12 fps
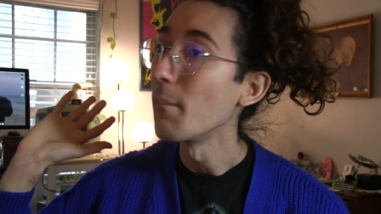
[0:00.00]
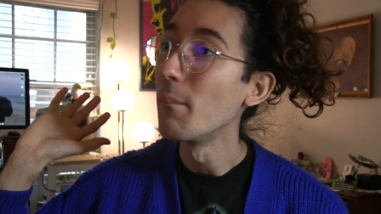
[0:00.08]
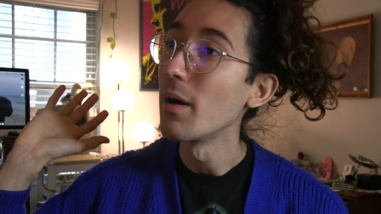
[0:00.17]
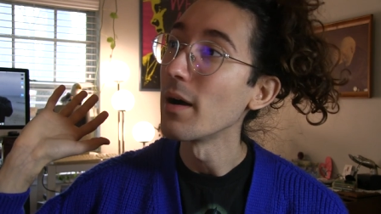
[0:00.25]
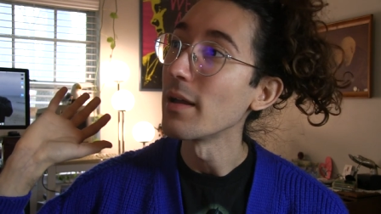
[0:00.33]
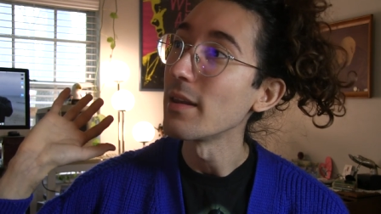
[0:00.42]

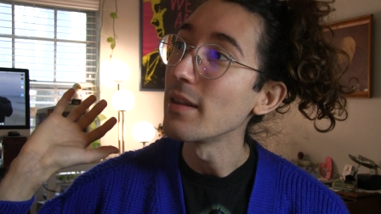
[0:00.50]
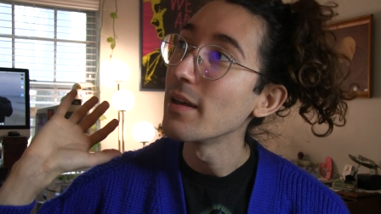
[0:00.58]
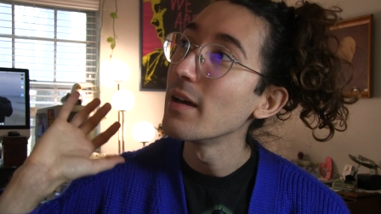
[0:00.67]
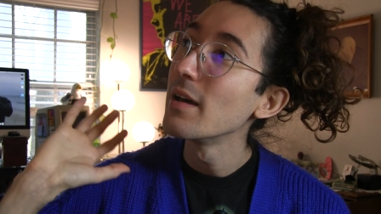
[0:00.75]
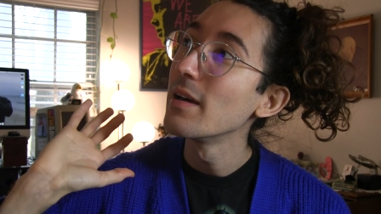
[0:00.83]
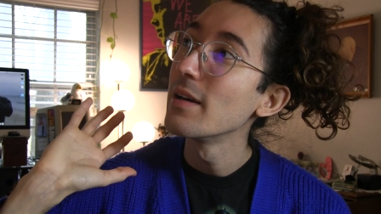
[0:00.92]
but
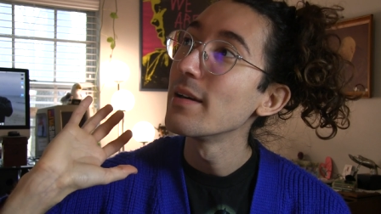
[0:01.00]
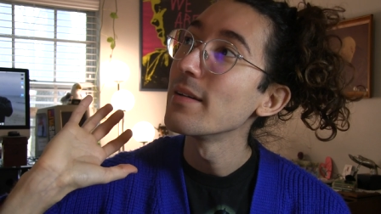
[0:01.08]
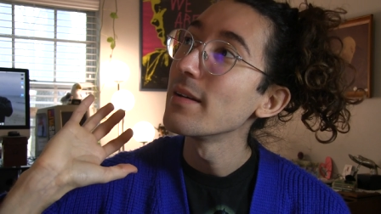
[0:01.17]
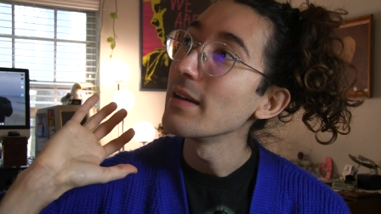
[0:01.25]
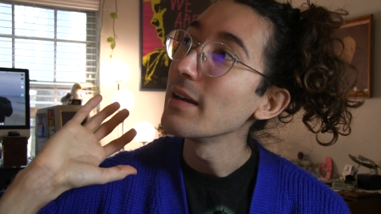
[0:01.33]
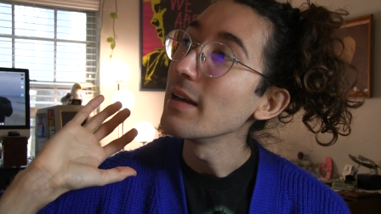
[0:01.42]

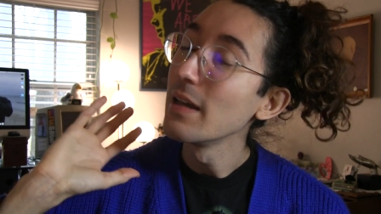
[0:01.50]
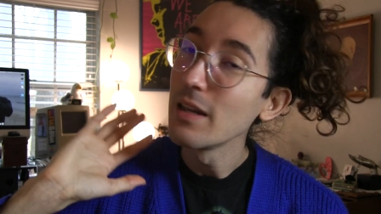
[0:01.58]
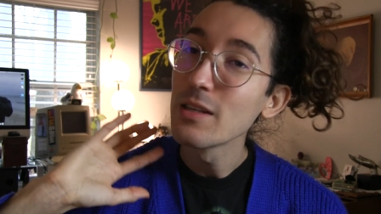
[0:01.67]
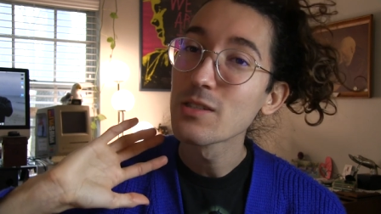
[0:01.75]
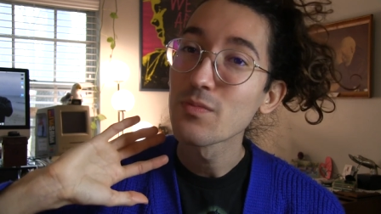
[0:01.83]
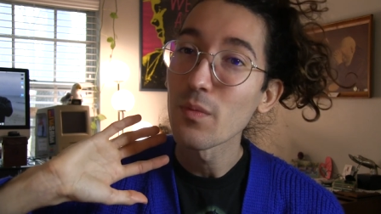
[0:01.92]
it
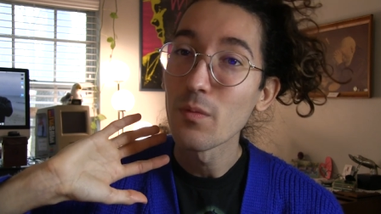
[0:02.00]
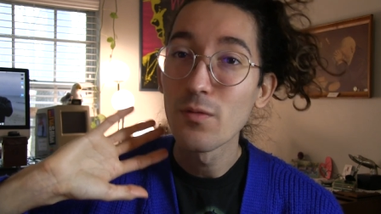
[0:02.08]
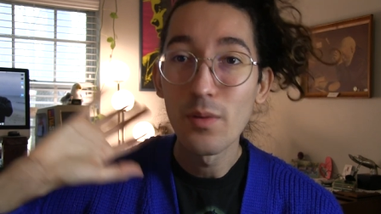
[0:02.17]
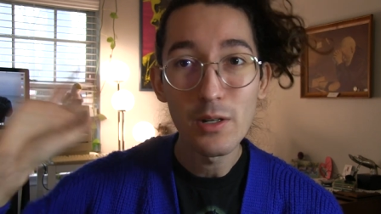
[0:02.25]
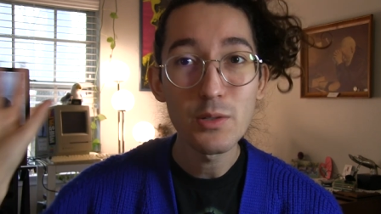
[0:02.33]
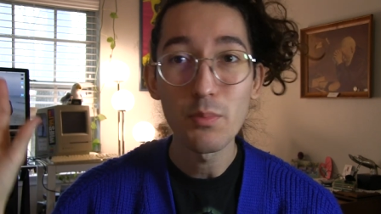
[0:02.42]
is
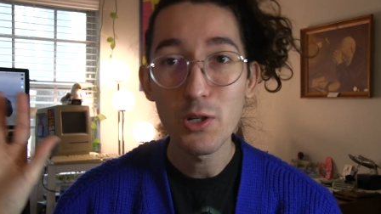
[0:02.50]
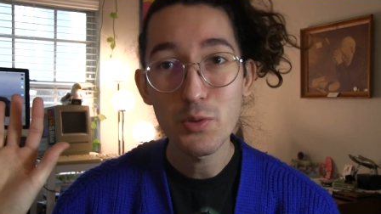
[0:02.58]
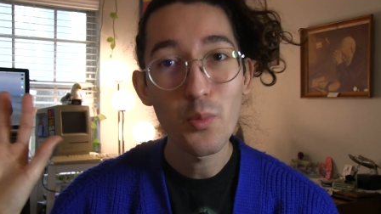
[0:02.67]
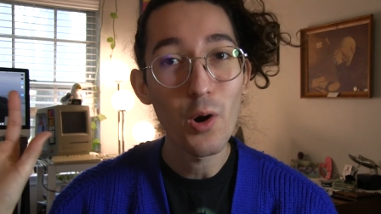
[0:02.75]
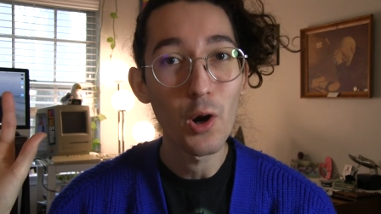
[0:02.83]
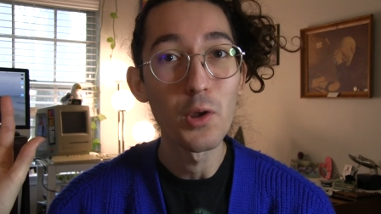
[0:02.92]
much, much
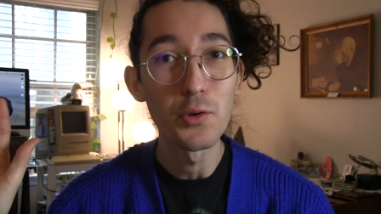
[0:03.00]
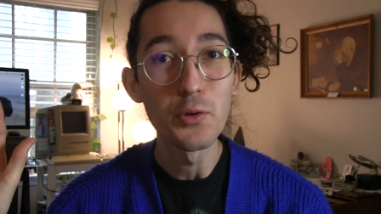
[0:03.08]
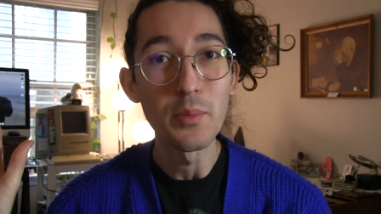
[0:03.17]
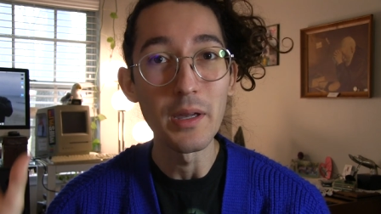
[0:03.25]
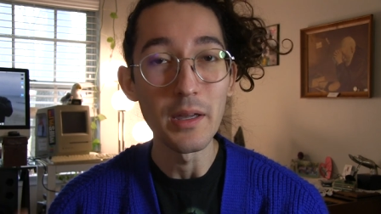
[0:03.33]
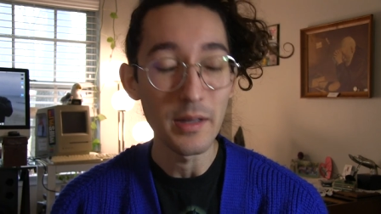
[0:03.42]
more
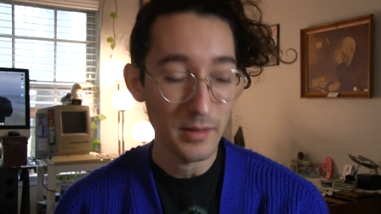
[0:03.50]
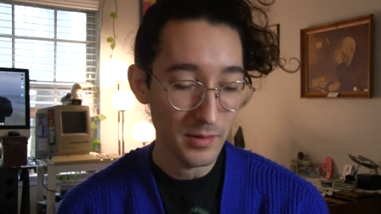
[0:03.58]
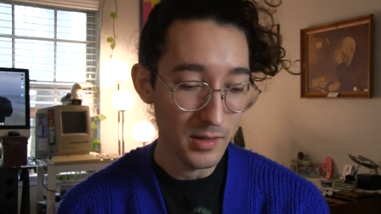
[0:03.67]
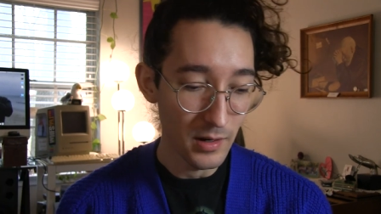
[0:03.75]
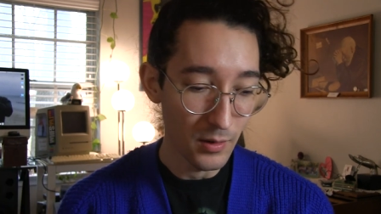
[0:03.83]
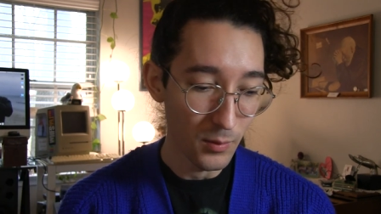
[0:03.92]
gloomy
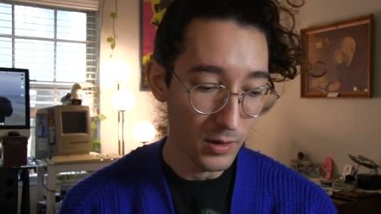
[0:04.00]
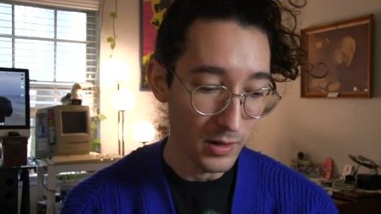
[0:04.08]
than it